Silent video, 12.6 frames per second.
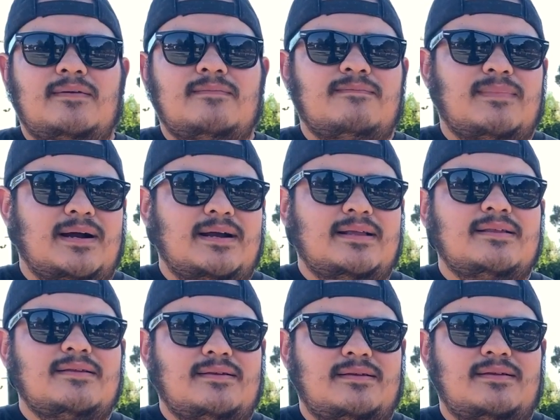but
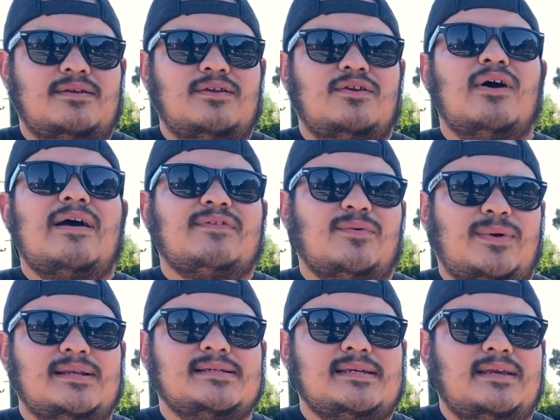you'll have to
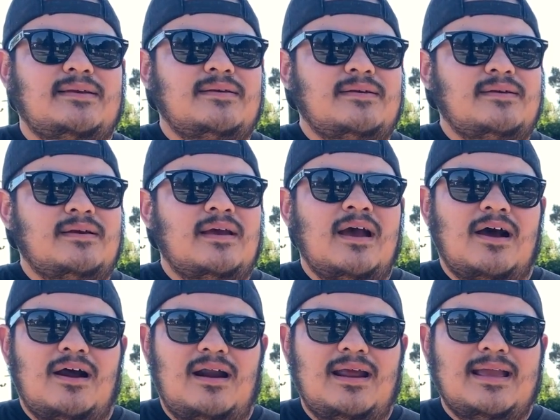wait and see.
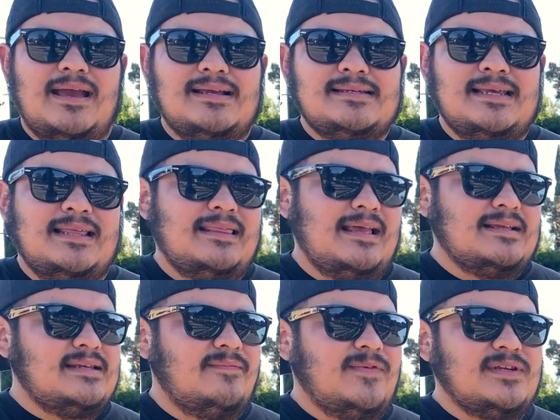All right, guys,
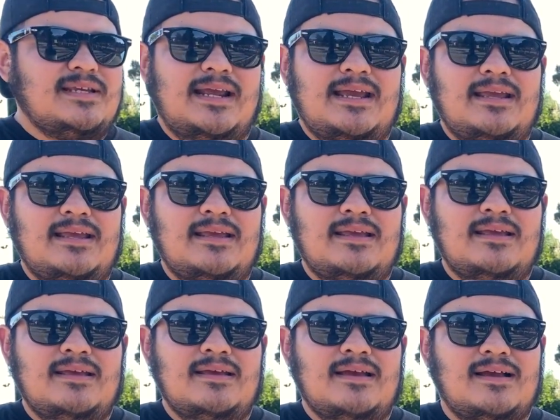that's it for today.
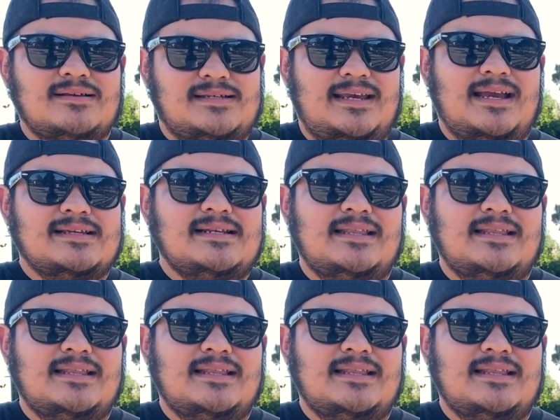I'll see you guys in the